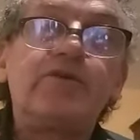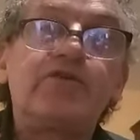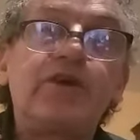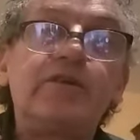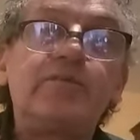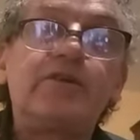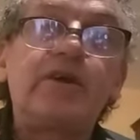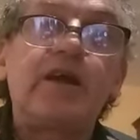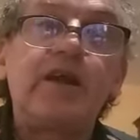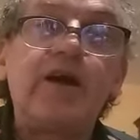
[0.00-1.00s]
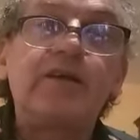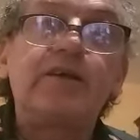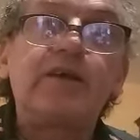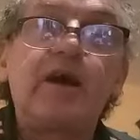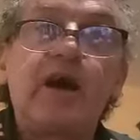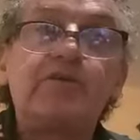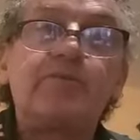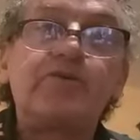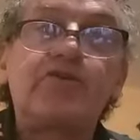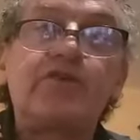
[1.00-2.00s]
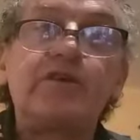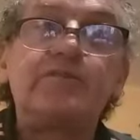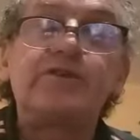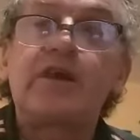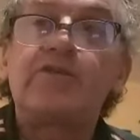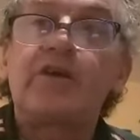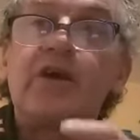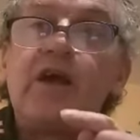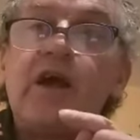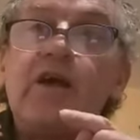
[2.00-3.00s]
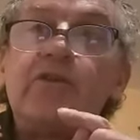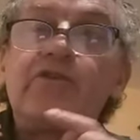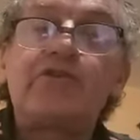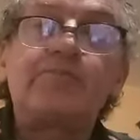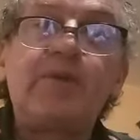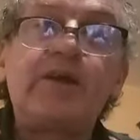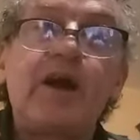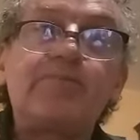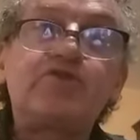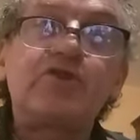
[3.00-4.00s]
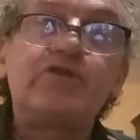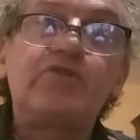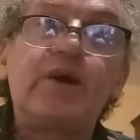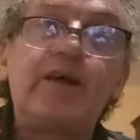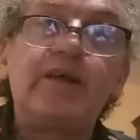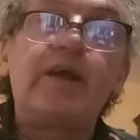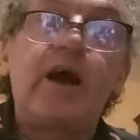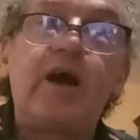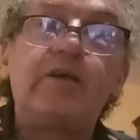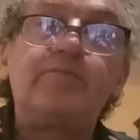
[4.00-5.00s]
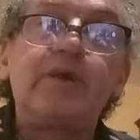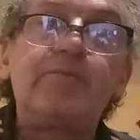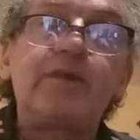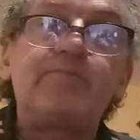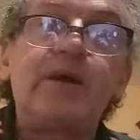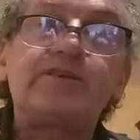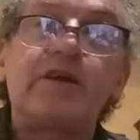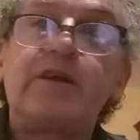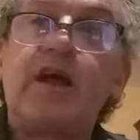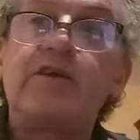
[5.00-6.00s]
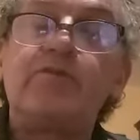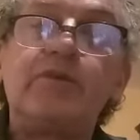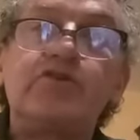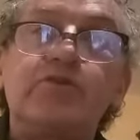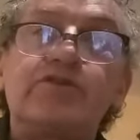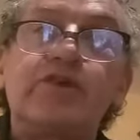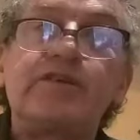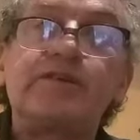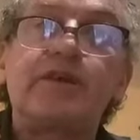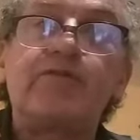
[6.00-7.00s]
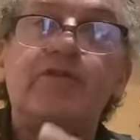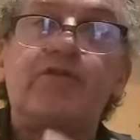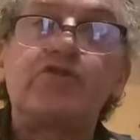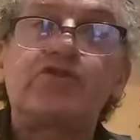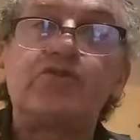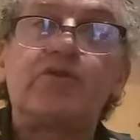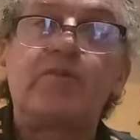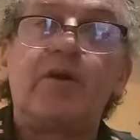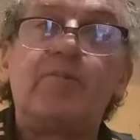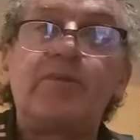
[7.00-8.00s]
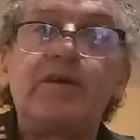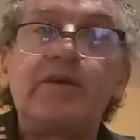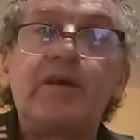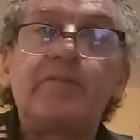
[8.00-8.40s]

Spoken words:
the three of them that I like, I'd put the three of them together. There's a big option as well on people that bet online when you do a Trixie. If the first two come up,